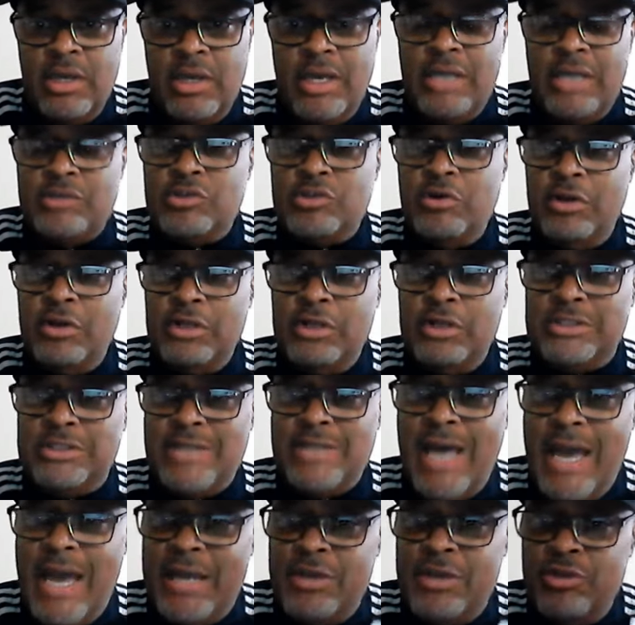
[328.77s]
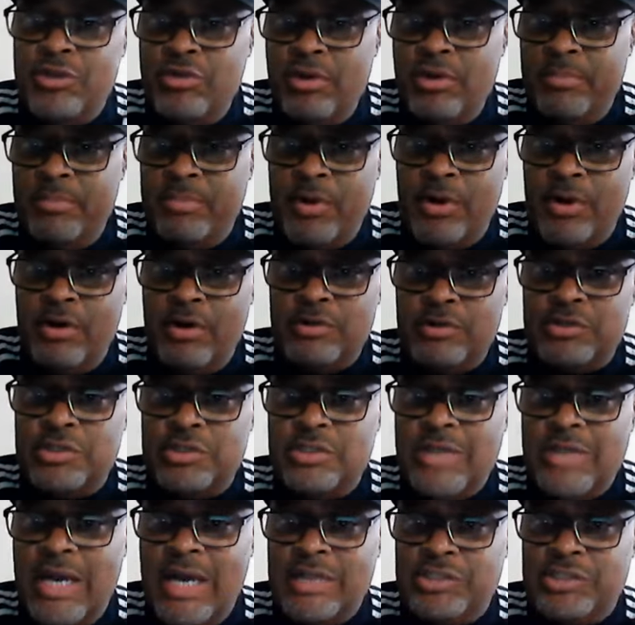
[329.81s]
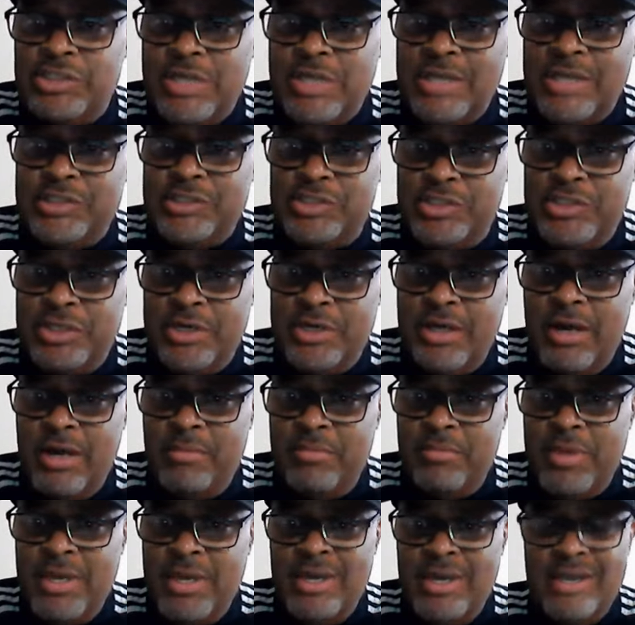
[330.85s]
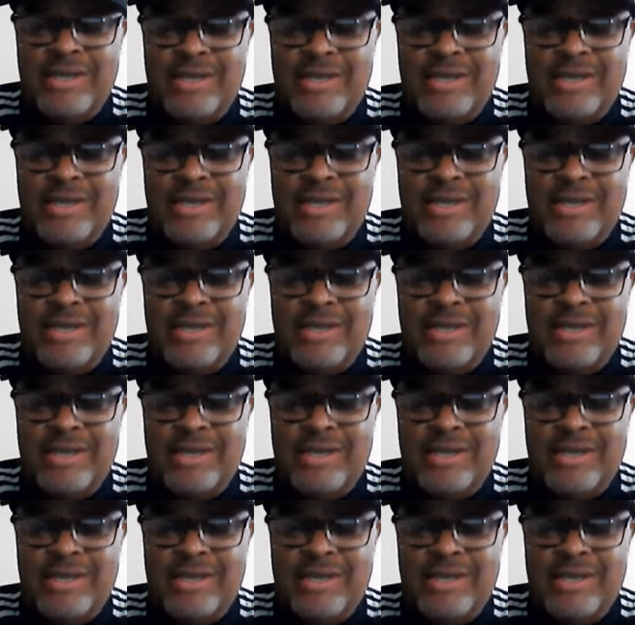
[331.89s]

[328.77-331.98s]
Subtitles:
It's going to tighten your bird's digestion up.